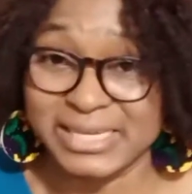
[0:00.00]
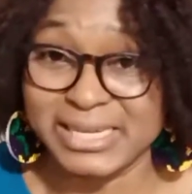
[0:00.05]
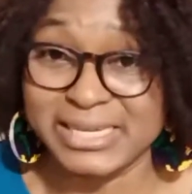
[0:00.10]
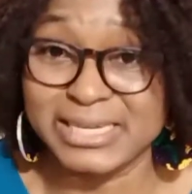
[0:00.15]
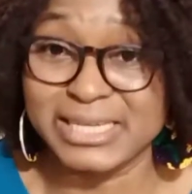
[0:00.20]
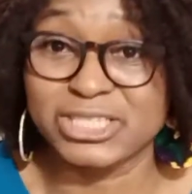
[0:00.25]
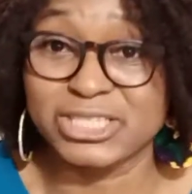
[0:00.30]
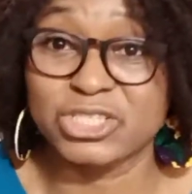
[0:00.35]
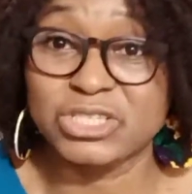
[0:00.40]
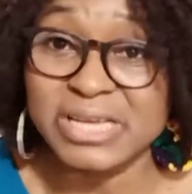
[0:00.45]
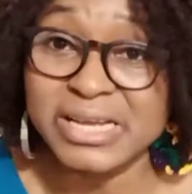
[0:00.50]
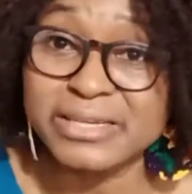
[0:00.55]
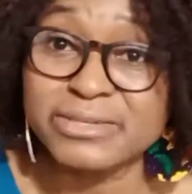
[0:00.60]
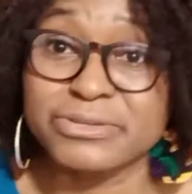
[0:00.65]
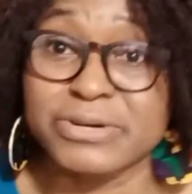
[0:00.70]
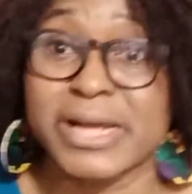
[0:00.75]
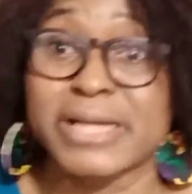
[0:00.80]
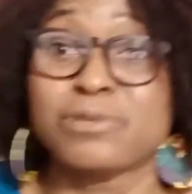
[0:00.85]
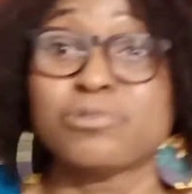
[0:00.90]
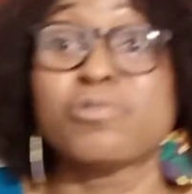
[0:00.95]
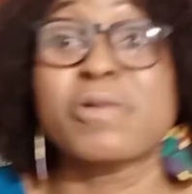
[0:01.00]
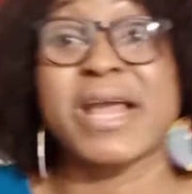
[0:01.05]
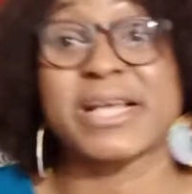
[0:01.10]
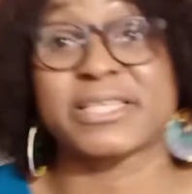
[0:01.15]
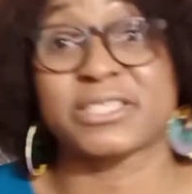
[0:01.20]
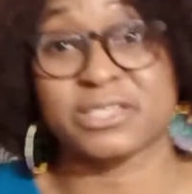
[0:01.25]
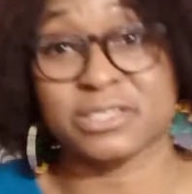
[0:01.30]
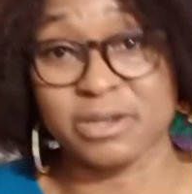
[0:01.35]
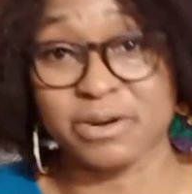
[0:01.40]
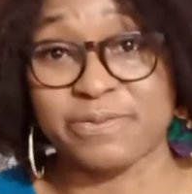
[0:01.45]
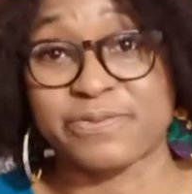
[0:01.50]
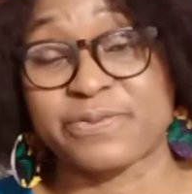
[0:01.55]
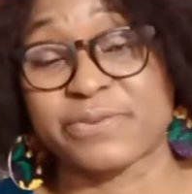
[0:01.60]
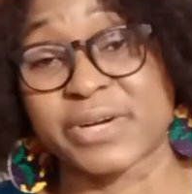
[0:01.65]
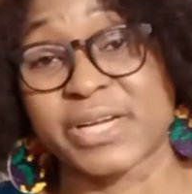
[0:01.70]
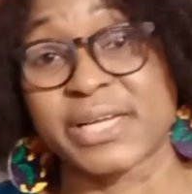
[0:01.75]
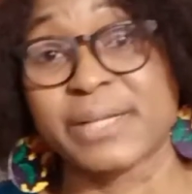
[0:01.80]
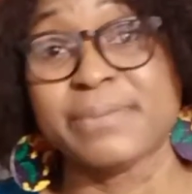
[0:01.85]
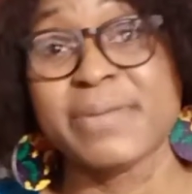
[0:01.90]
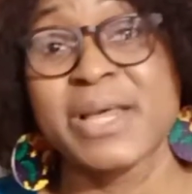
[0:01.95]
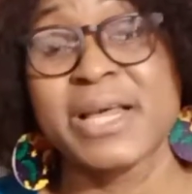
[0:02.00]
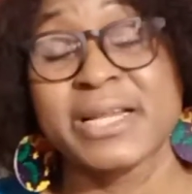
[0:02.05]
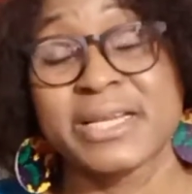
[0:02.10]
the children were suffering.